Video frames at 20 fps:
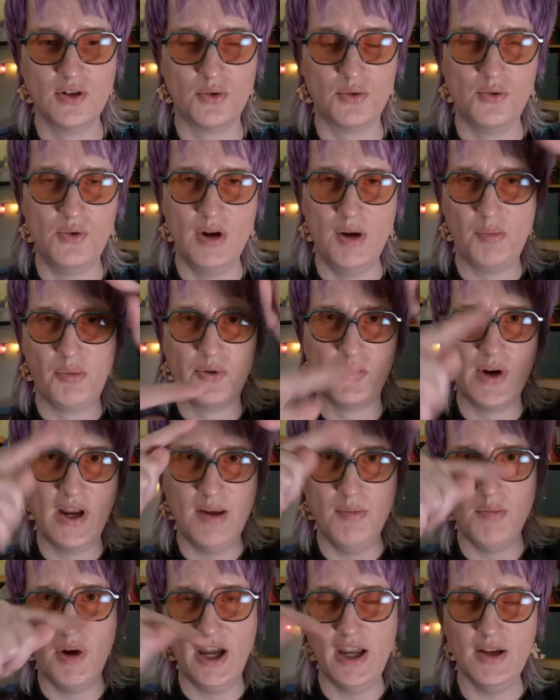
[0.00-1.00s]
rip
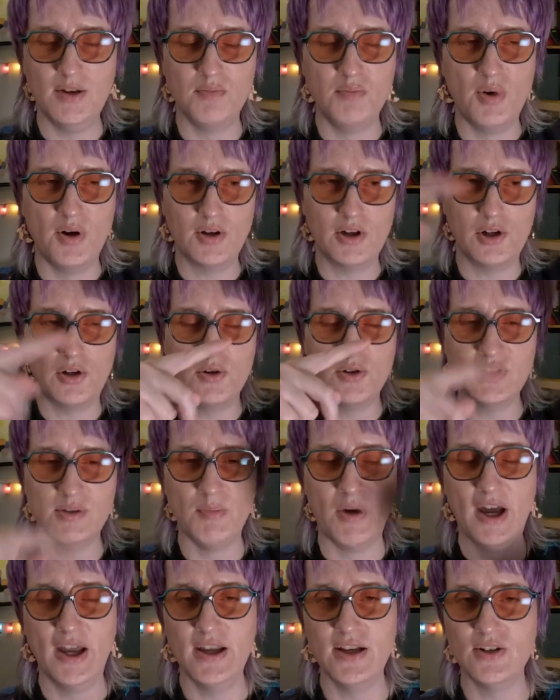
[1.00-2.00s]
right by it, but close
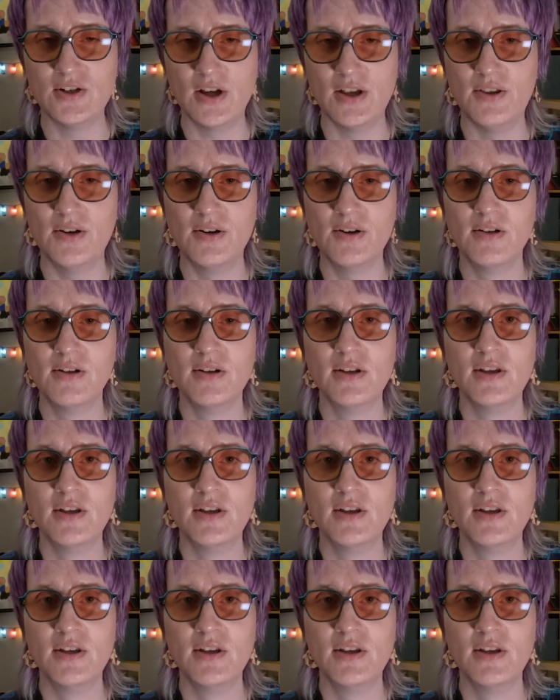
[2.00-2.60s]
by each other